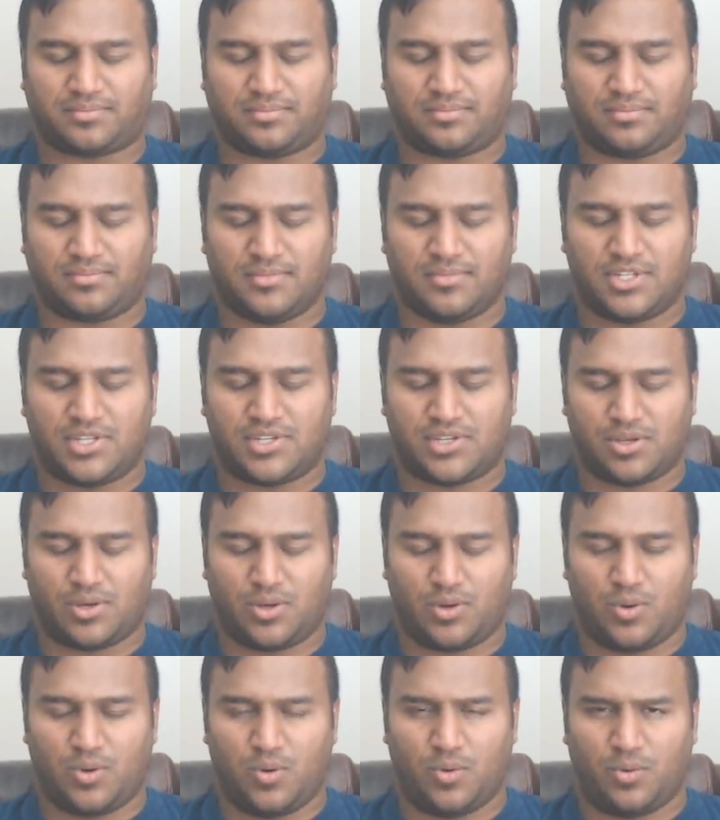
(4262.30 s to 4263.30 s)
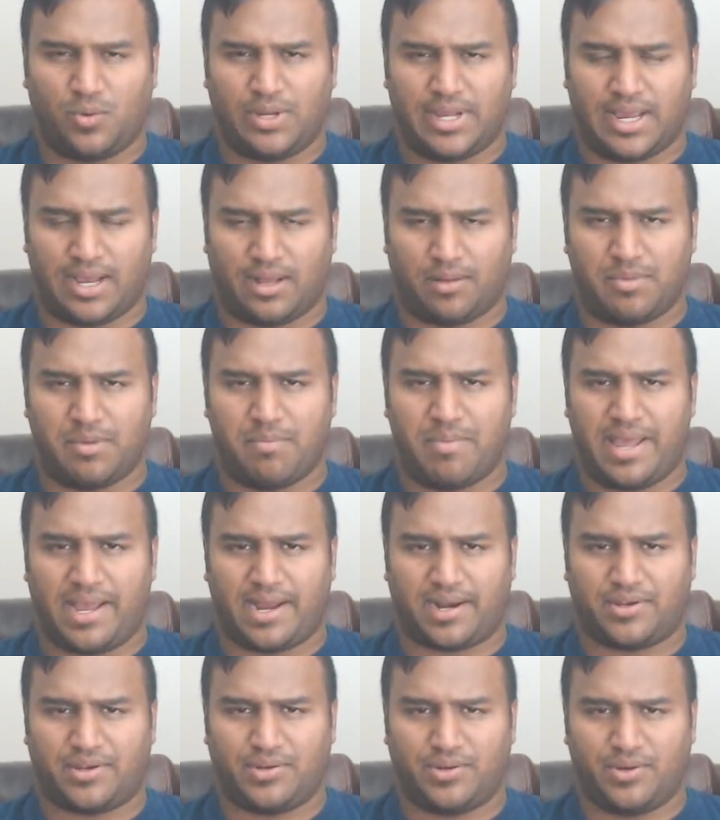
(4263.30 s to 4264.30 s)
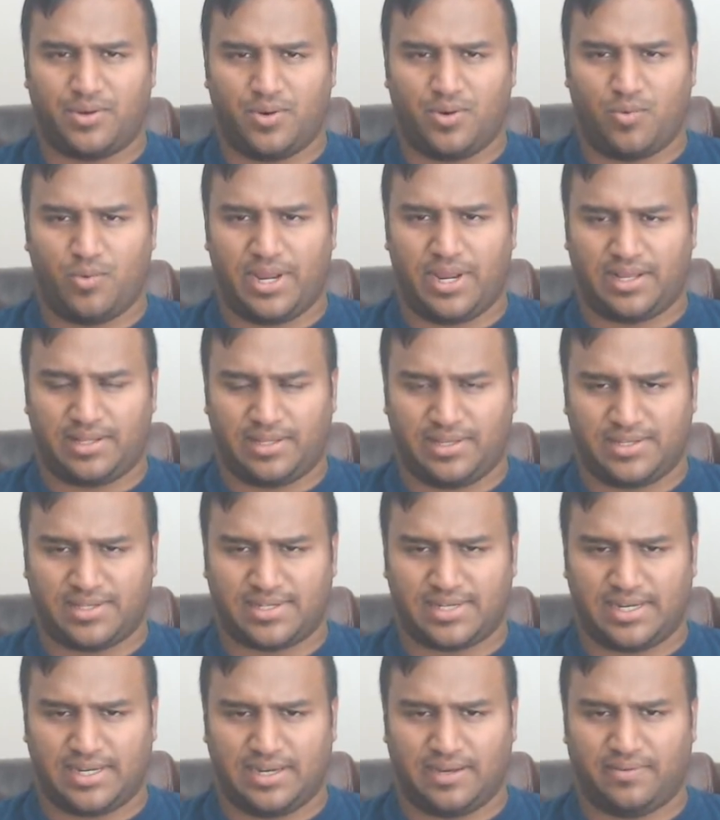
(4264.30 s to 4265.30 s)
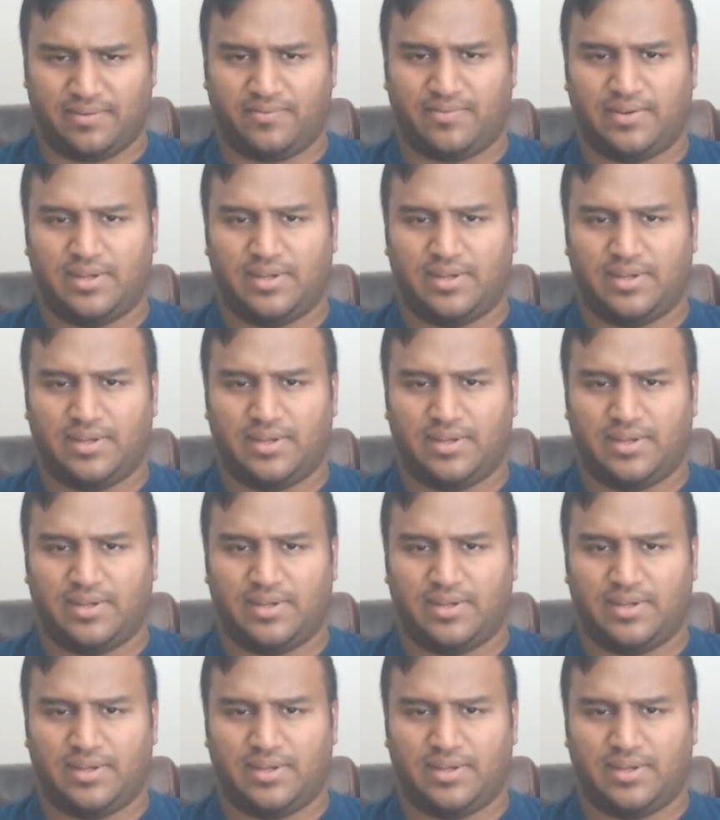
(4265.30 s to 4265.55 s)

So yeah, I'll be back to weekly stuff